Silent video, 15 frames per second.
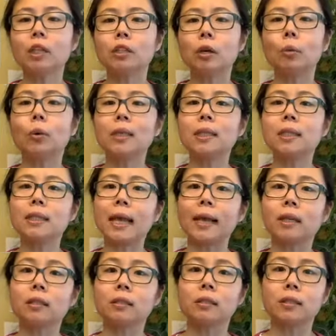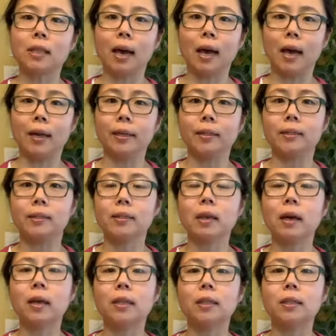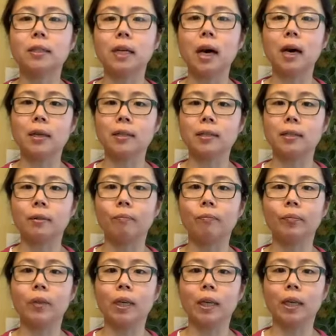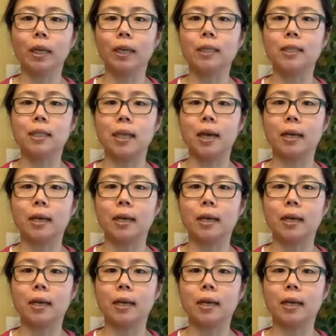So what this exercise does is